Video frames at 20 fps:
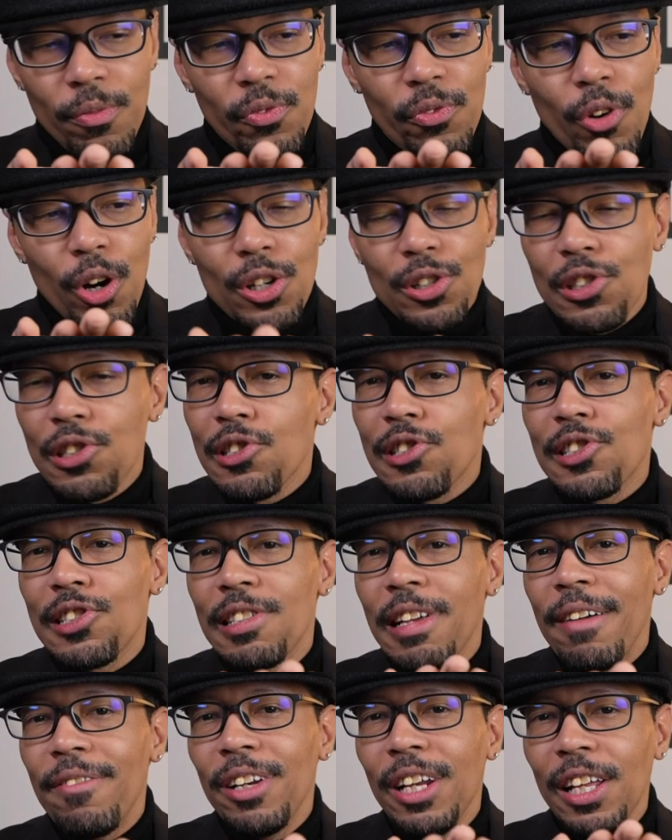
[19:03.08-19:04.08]
versus
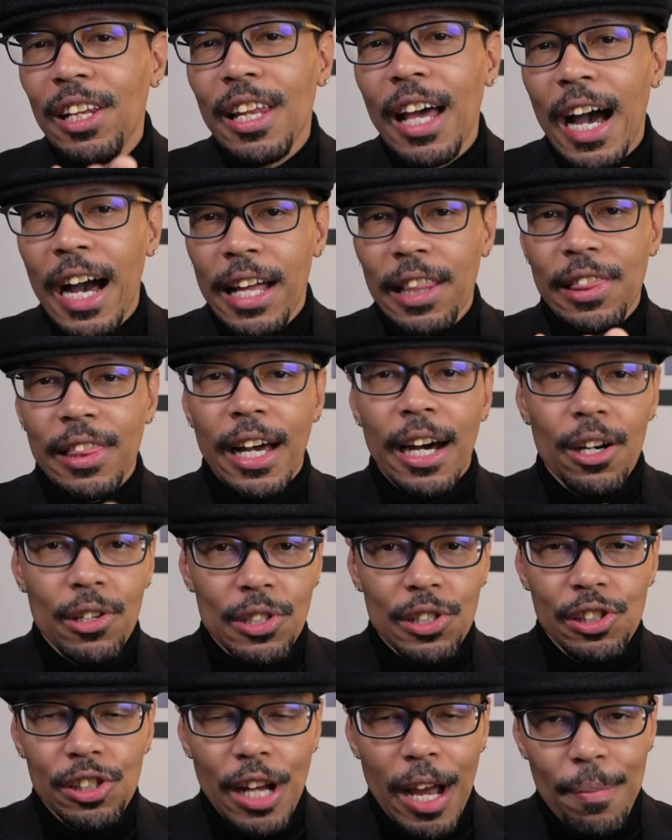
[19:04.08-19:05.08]

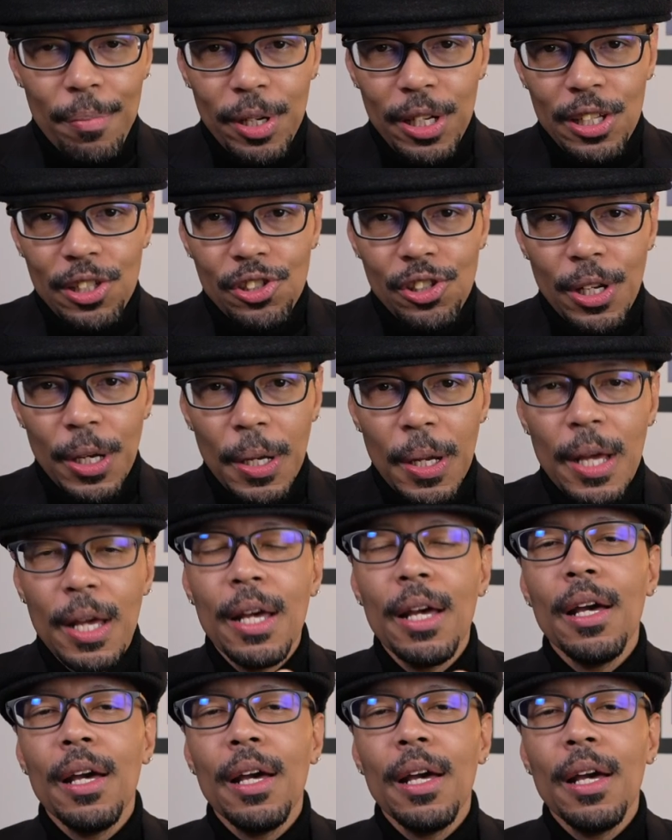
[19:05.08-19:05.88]
79,000 Japanese yen.